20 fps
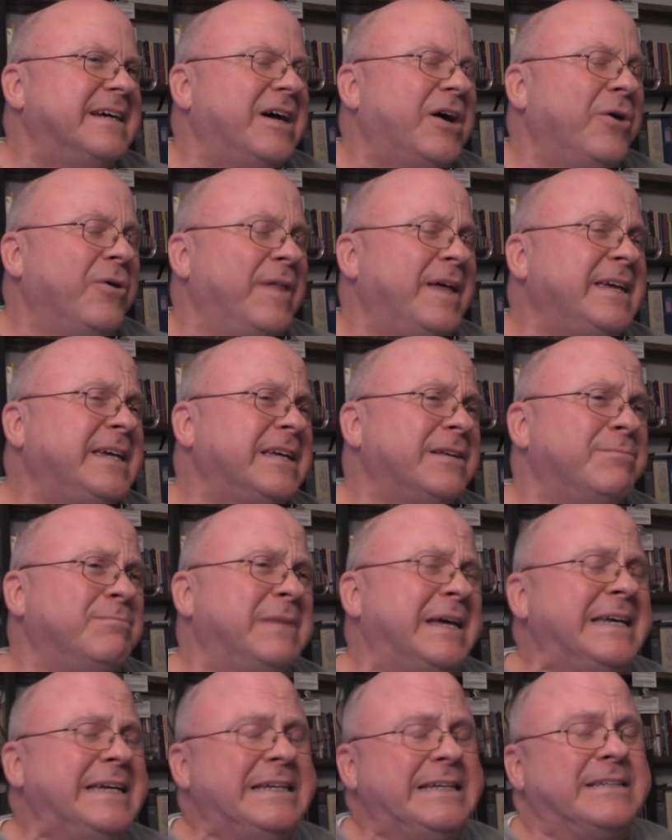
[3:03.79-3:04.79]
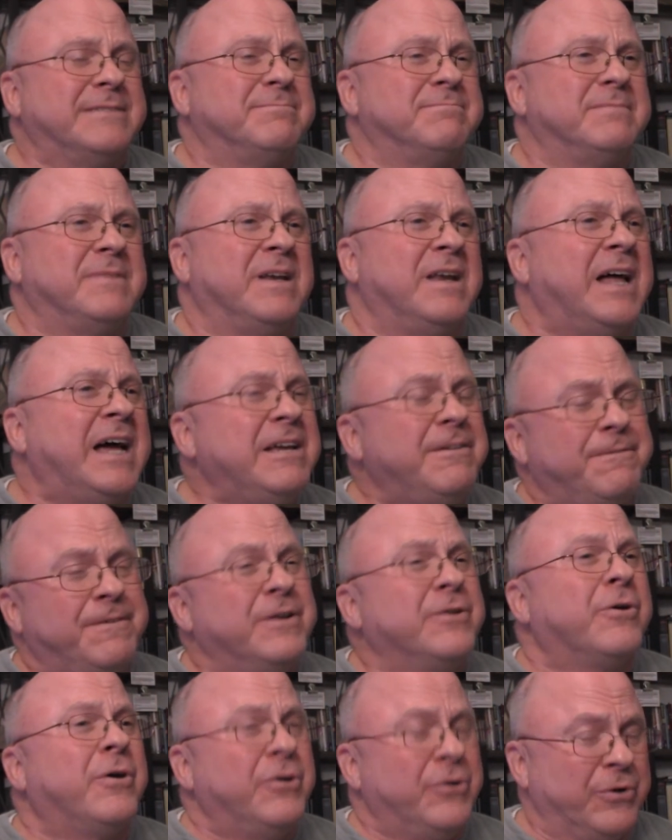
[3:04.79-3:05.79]
Oh, they can make life
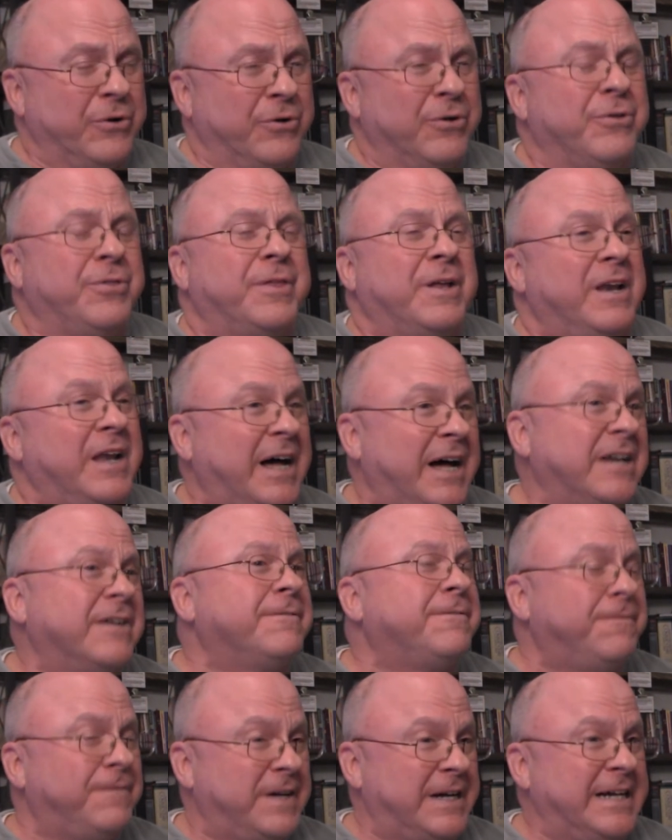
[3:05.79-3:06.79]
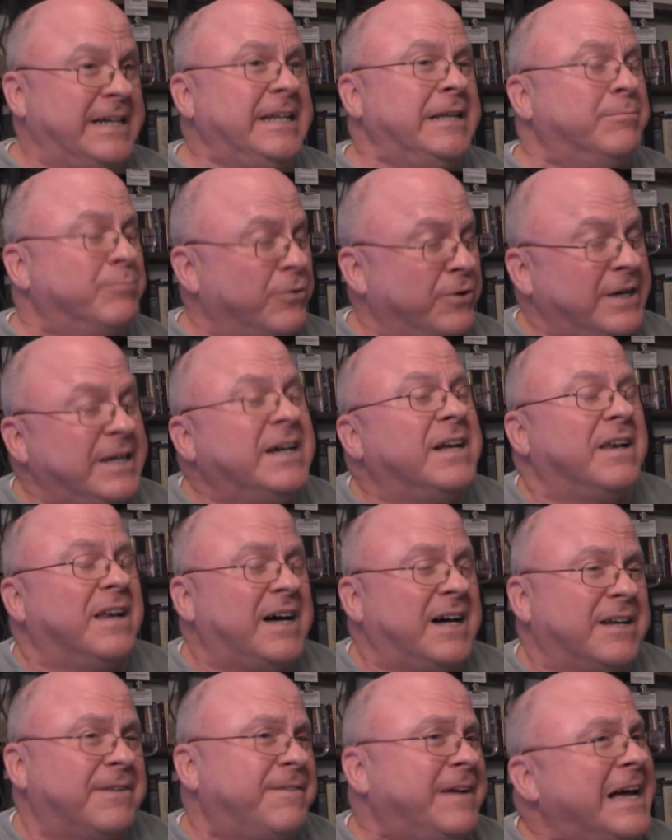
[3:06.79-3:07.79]
here on earth a lot of fun and bring a
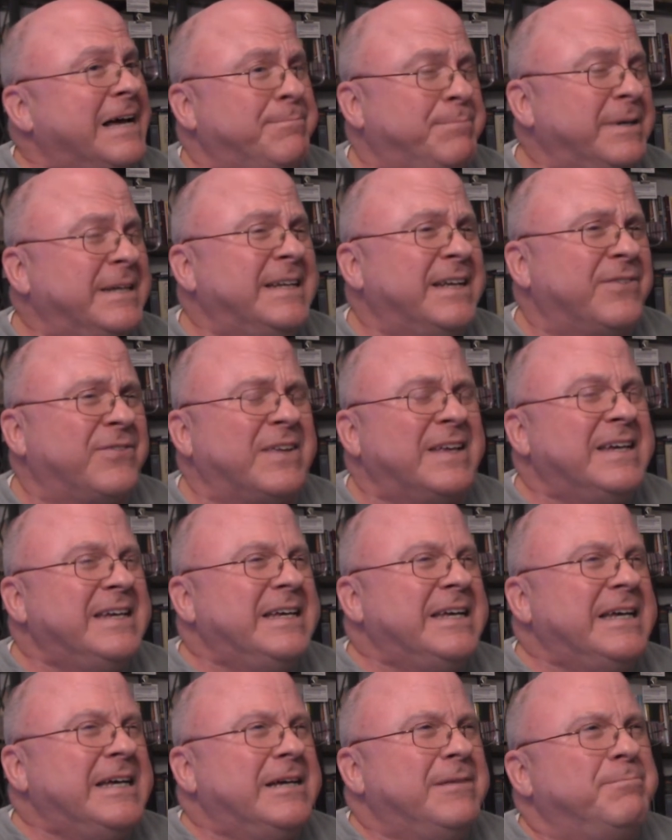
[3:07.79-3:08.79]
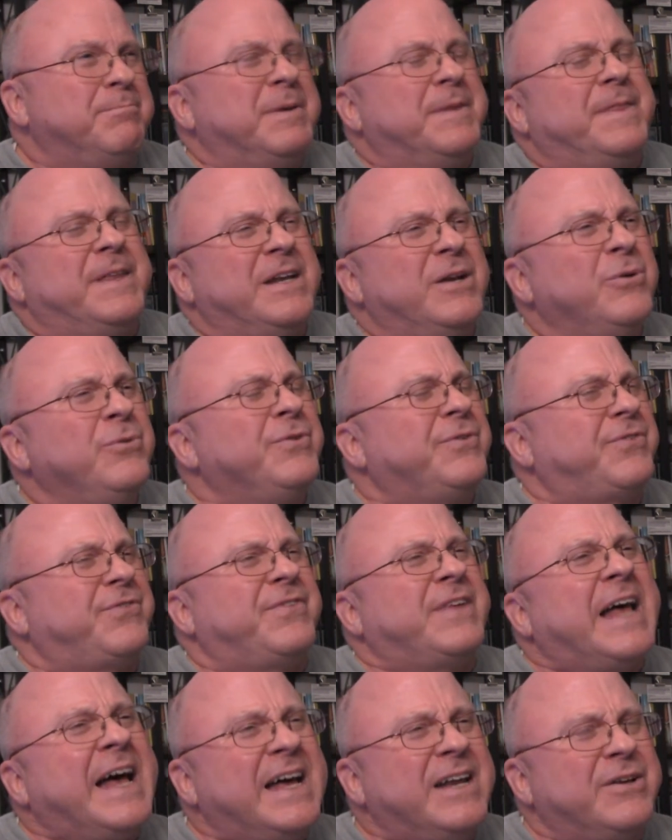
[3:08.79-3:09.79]
lot of happiness, but they don't
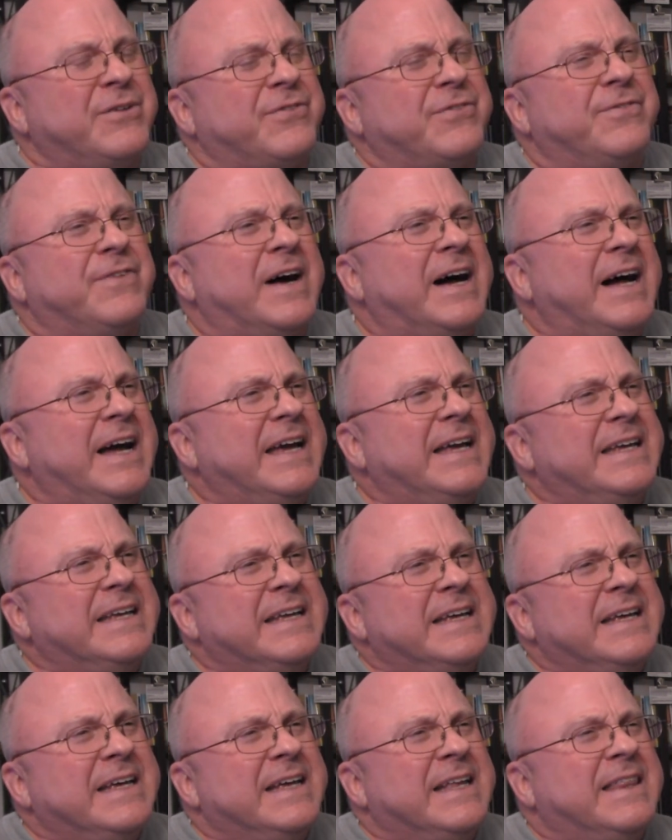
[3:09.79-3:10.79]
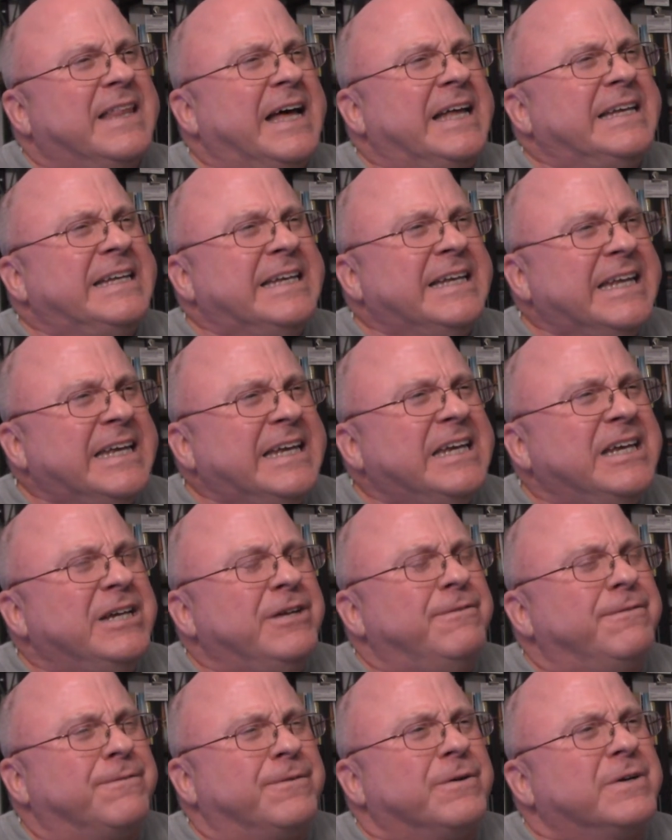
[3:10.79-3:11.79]
satisfy that
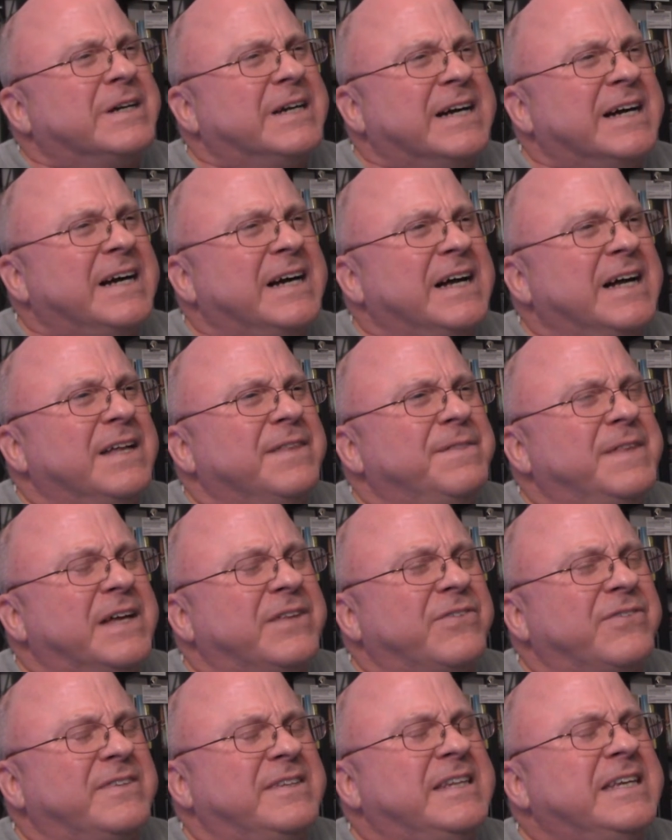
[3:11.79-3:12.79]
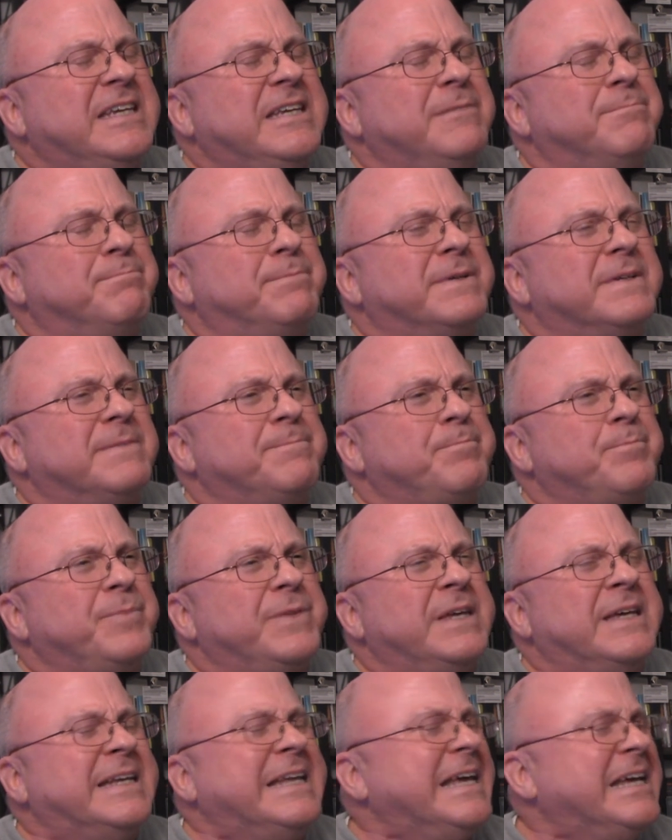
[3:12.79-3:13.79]
need for God that's deep
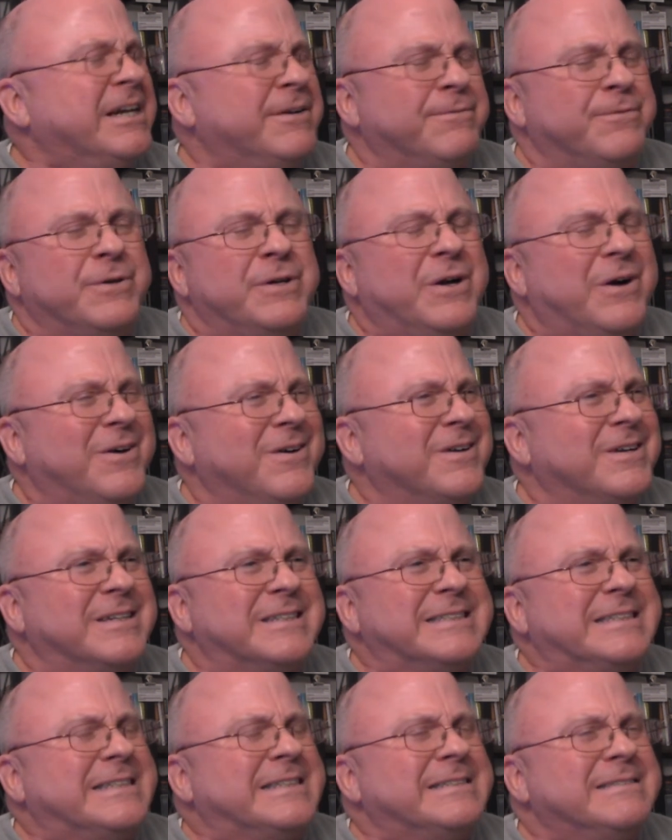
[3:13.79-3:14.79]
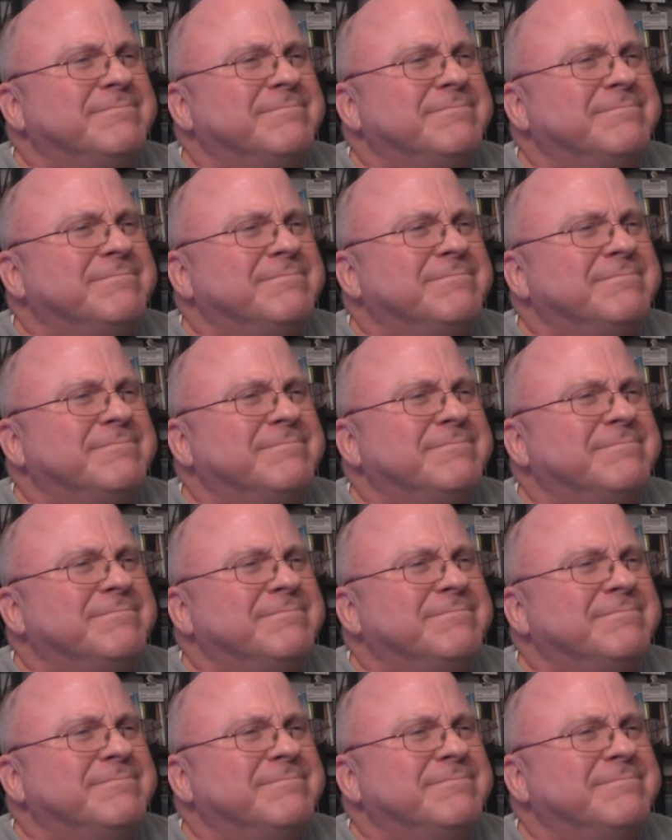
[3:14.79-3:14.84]
in every heart.